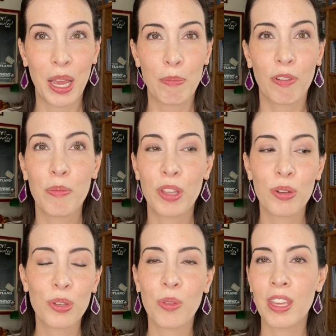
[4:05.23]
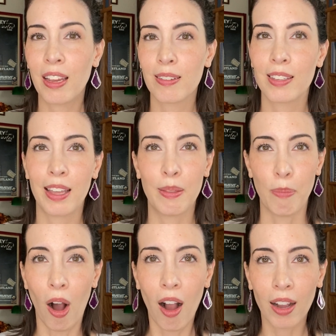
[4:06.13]
but from those who think outside the
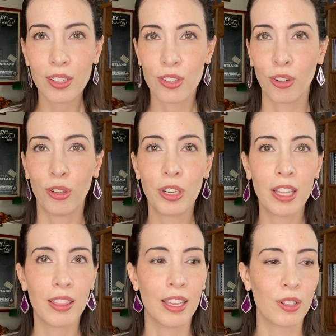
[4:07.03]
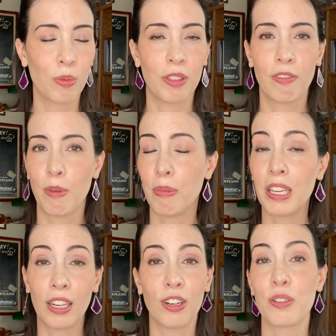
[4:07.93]
box or look at things from a
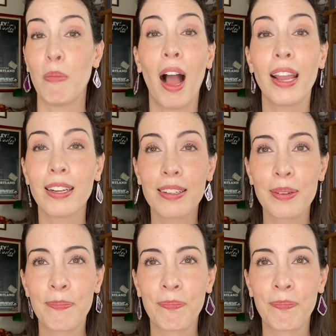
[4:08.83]
beginner's mind.